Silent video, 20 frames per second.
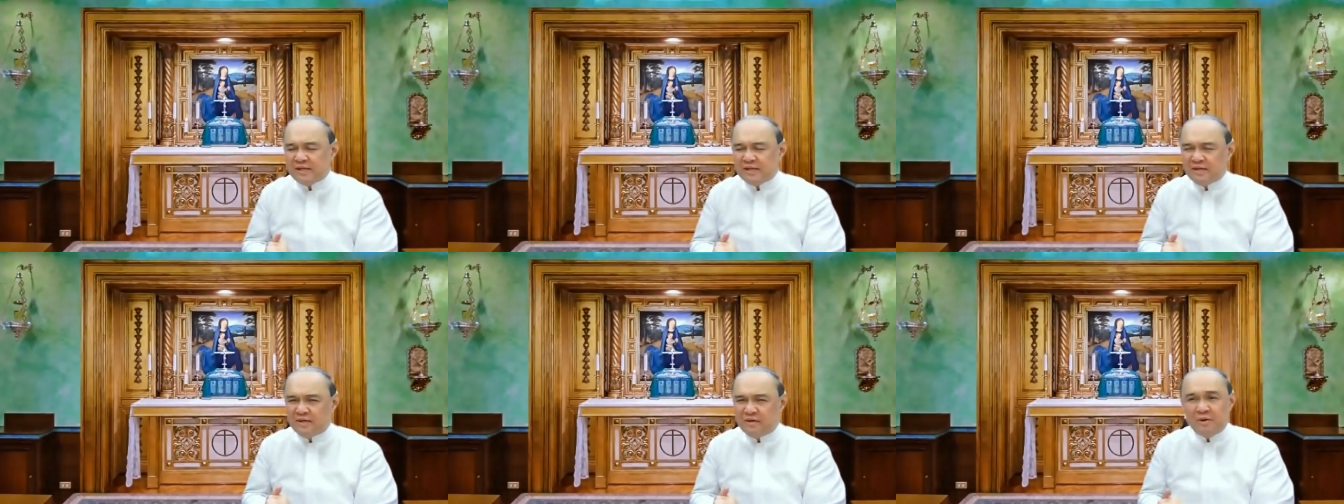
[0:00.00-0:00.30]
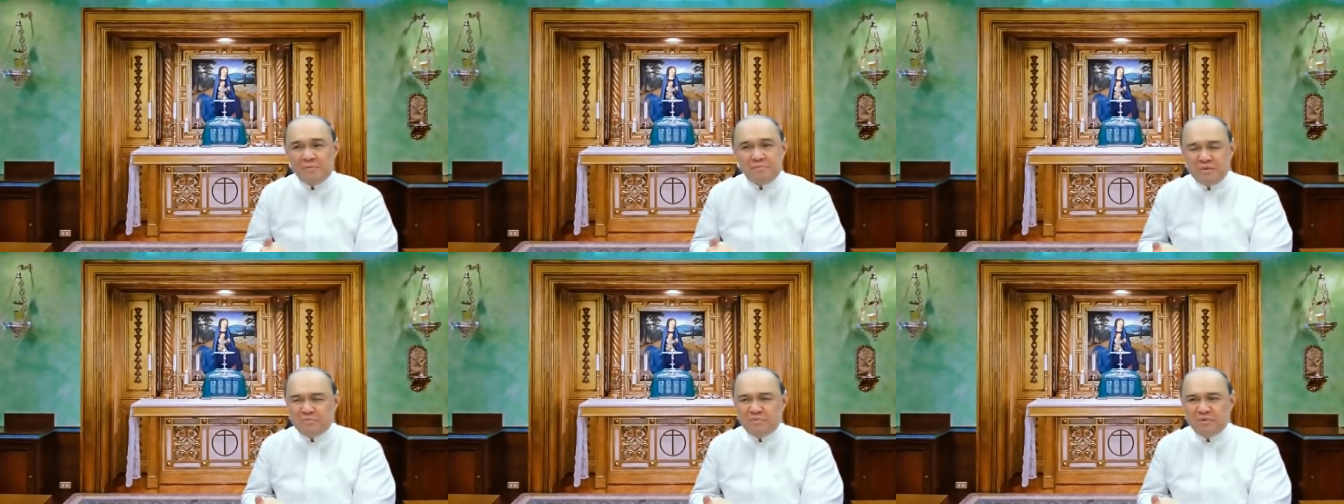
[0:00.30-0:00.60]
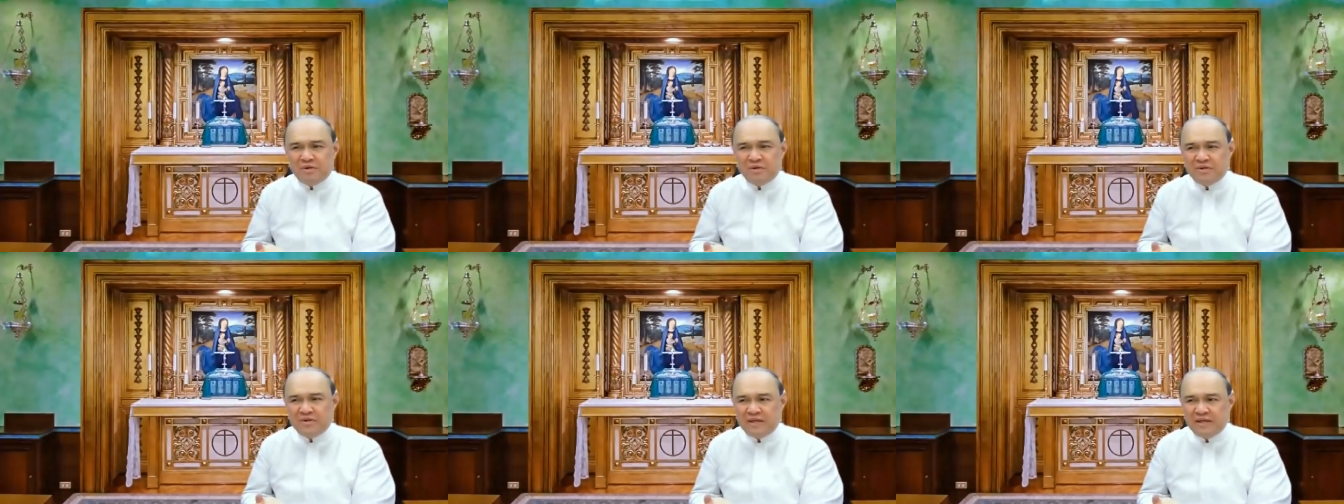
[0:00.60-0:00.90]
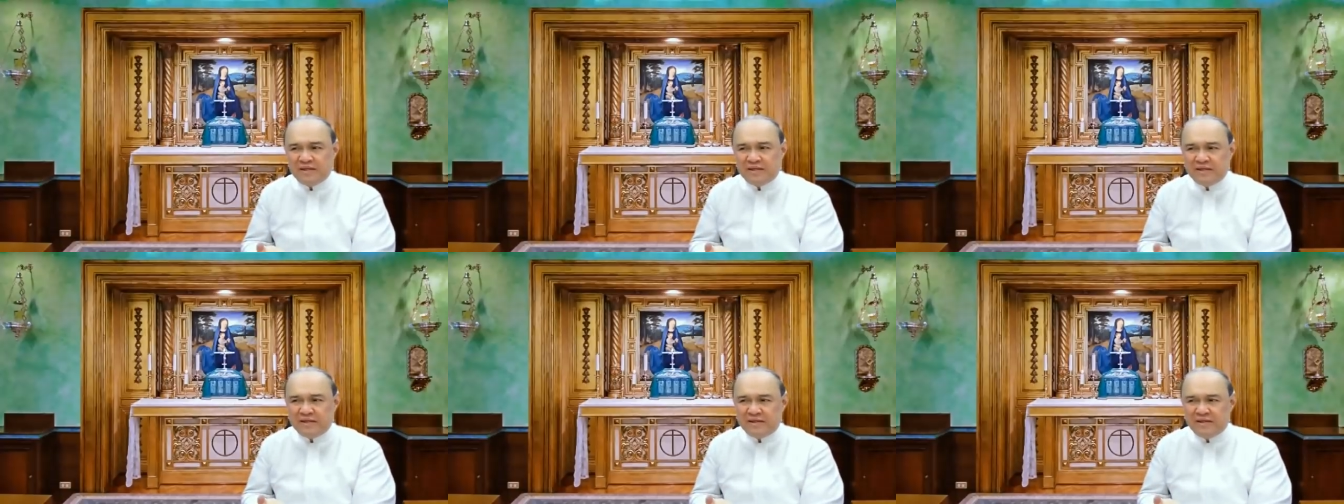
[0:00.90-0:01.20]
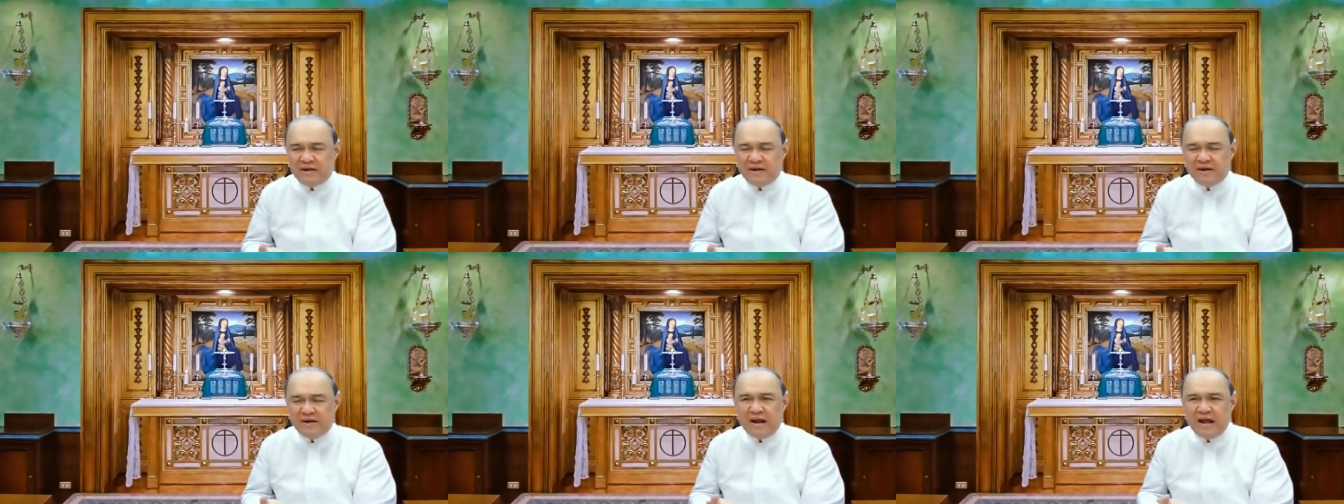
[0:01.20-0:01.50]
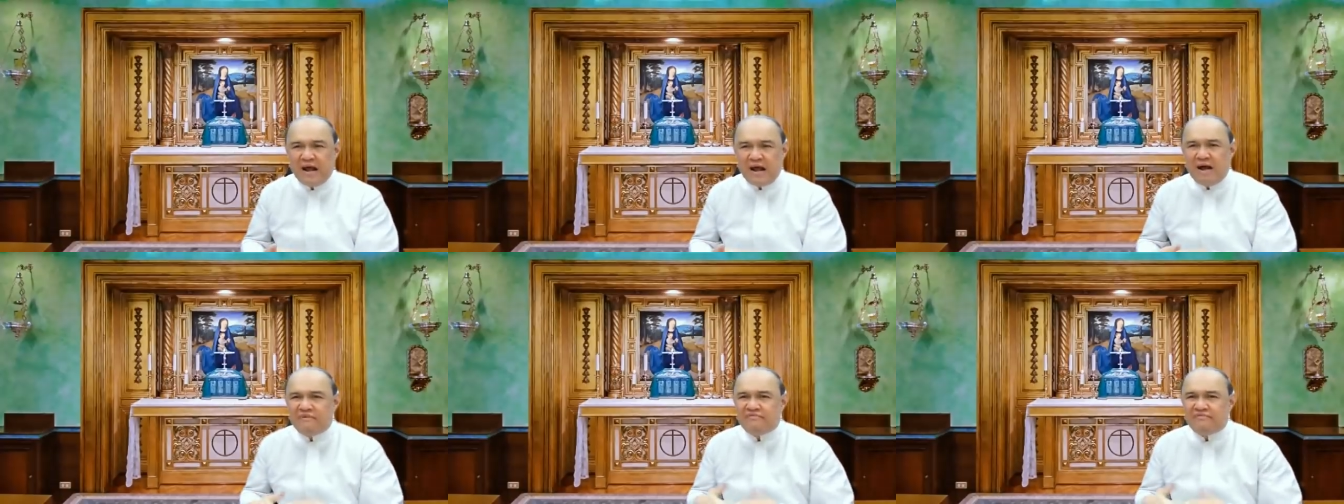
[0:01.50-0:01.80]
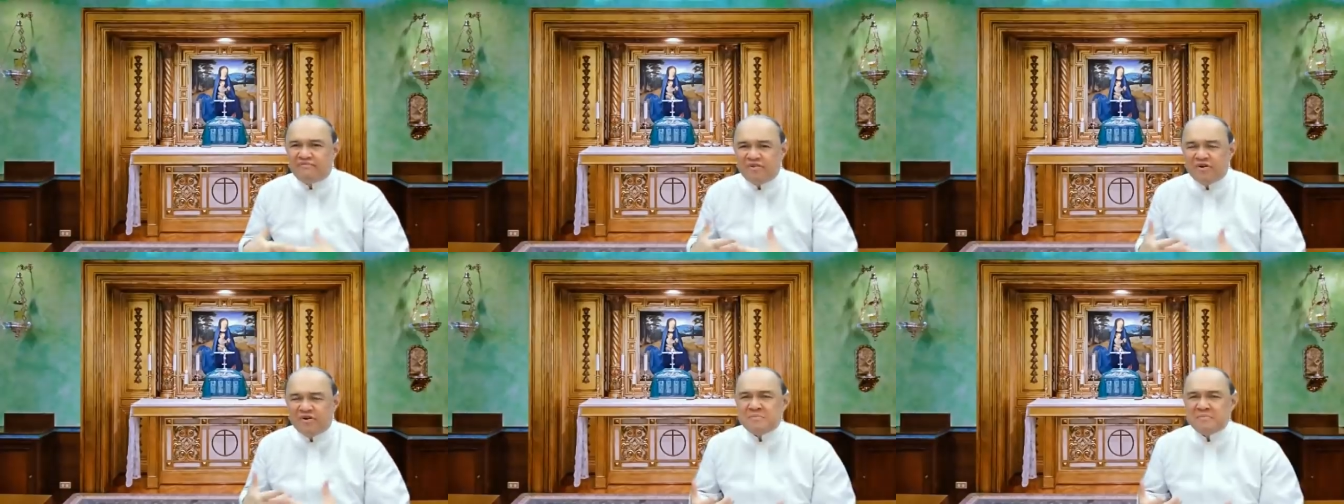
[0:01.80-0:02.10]
or people who think that they're
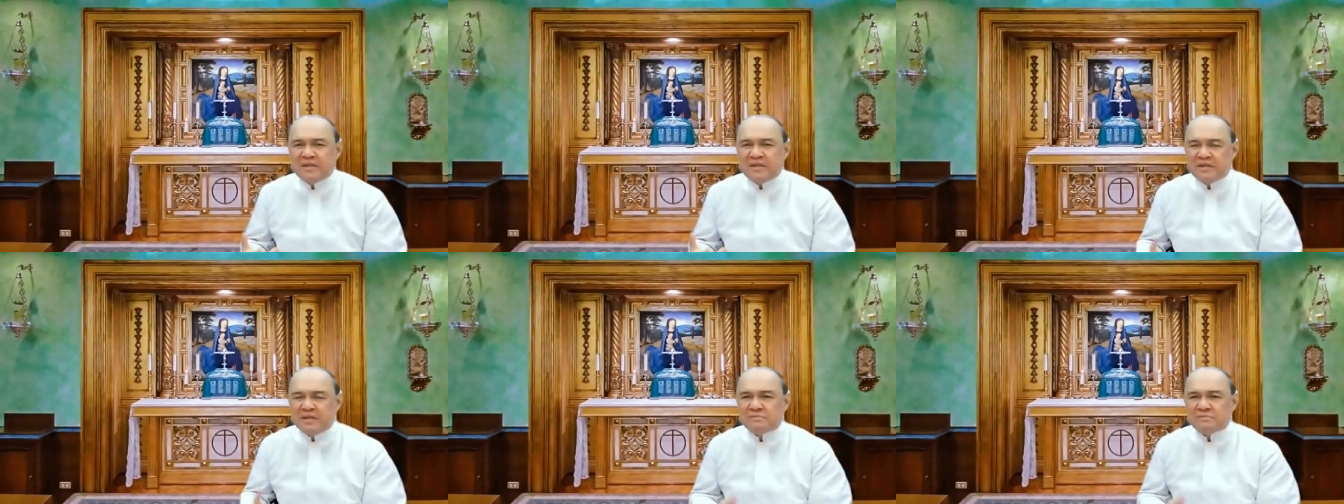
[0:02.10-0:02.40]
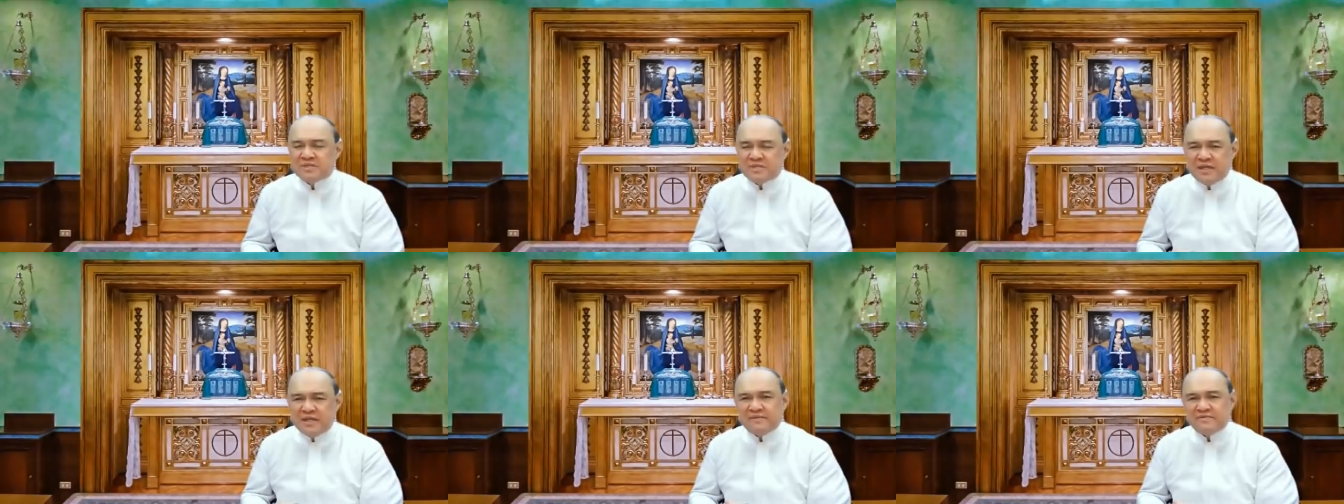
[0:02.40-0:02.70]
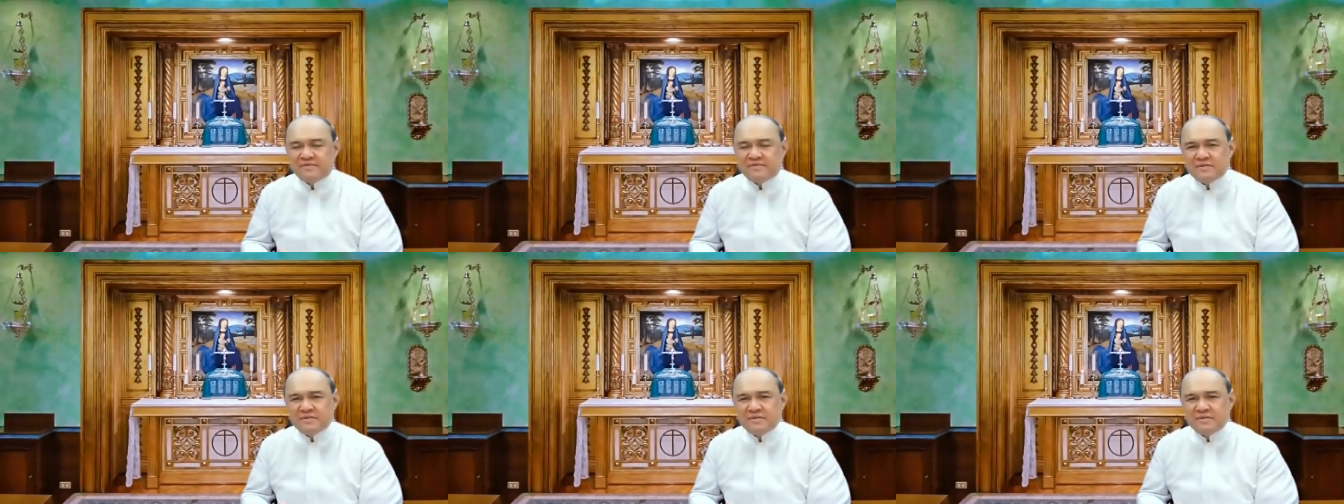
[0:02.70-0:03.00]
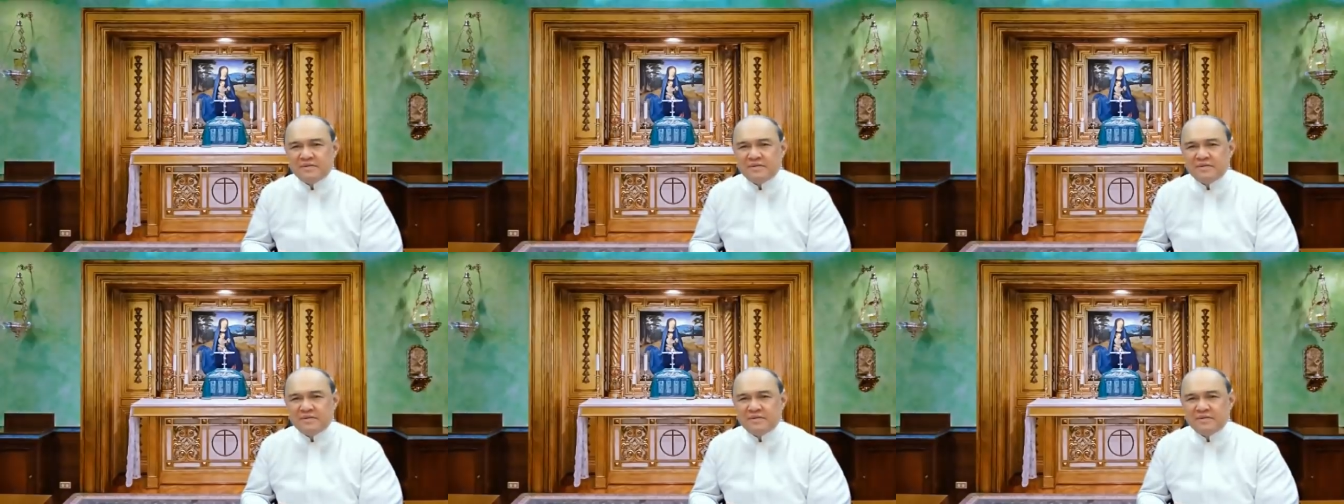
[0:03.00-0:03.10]
affirming themselves,